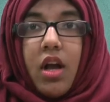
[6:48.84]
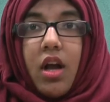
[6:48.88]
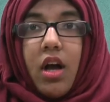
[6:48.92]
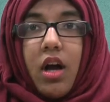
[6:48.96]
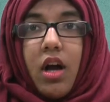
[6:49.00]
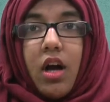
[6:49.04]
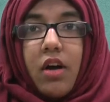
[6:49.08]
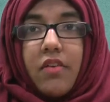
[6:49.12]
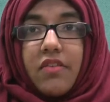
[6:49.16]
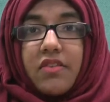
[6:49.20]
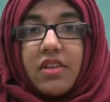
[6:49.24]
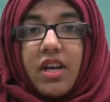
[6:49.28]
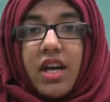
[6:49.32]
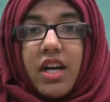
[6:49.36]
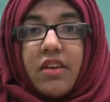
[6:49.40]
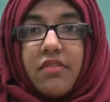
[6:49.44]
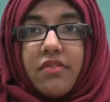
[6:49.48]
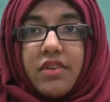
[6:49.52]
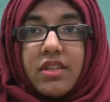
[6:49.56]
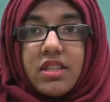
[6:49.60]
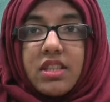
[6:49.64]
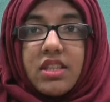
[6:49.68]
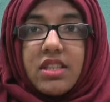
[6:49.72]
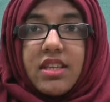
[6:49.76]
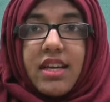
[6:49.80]
After I
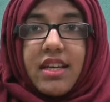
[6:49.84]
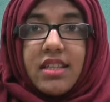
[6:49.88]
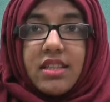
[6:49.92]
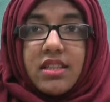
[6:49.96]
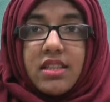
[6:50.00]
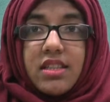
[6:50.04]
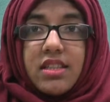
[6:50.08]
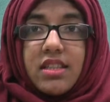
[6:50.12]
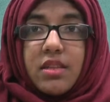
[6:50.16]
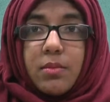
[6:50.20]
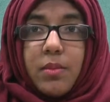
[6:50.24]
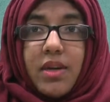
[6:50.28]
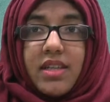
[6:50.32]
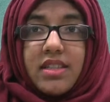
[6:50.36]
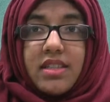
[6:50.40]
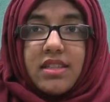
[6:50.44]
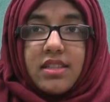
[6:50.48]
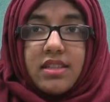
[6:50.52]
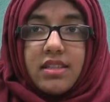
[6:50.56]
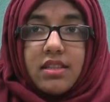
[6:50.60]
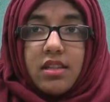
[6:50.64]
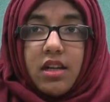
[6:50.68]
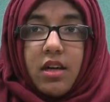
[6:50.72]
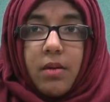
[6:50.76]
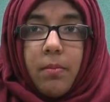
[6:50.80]
finished editing my
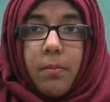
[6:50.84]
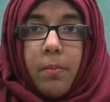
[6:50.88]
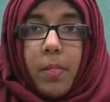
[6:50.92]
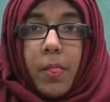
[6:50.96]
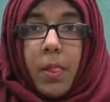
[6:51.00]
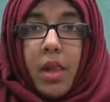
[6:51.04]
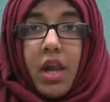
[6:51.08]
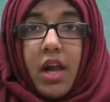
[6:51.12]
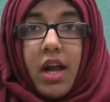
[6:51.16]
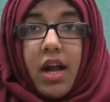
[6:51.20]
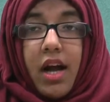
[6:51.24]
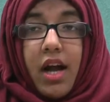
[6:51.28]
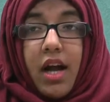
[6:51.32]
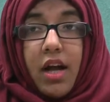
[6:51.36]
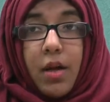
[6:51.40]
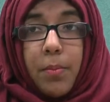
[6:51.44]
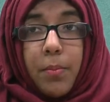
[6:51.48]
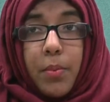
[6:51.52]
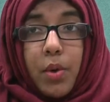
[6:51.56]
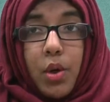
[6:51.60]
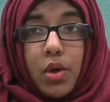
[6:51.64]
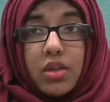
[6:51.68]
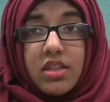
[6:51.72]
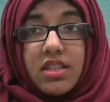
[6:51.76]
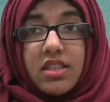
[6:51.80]
teaser, I
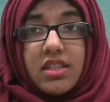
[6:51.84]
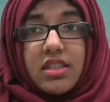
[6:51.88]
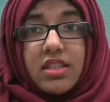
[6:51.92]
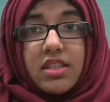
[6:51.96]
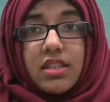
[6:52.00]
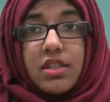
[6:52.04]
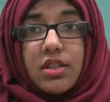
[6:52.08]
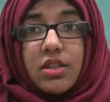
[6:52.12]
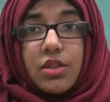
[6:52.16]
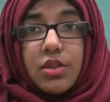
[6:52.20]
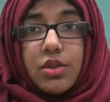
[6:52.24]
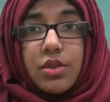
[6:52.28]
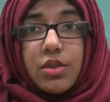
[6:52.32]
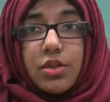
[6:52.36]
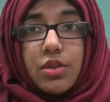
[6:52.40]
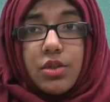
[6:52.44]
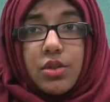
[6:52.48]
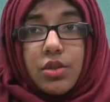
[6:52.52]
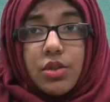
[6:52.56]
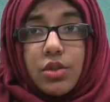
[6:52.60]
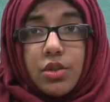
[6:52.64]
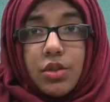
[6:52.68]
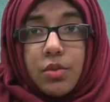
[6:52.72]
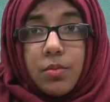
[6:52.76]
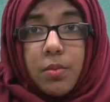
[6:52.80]
uploaded it into
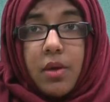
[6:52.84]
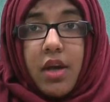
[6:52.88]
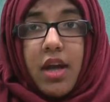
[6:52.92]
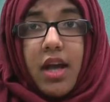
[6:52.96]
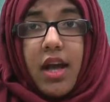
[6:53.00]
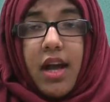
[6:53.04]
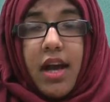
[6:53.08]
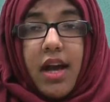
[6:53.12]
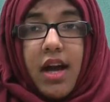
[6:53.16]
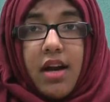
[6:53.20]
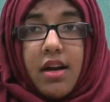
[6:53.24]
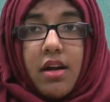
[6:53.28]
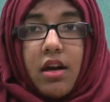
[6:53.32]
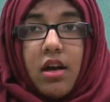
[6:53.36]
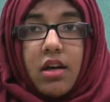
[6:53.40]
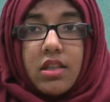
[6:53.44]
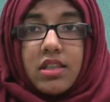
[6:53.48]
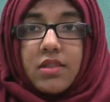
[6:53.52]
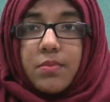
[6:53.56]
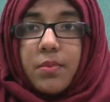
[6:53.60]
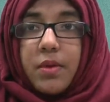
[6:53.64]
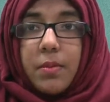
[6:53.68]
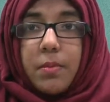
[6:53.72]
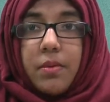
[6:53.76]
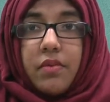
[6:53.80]
YouTube and
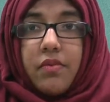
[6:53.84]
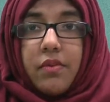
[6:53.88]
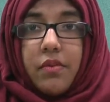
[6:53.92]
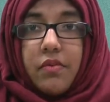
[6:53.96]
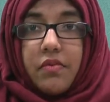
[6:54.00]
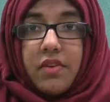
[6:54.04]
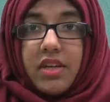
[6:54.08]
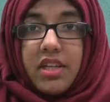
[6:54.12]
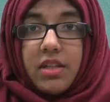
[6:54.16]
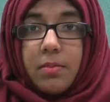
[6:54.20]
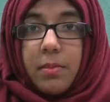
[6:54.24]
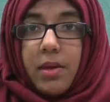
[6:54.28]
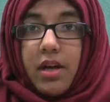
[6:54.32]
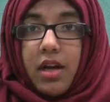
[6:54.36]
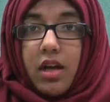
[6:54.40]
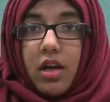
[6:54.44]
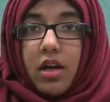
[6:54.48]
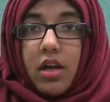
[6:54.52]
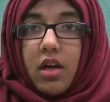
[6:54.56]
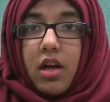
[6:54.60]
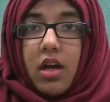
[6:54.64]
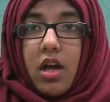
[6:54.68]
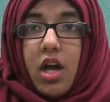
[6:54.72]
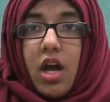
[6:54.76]
asked people for feedback.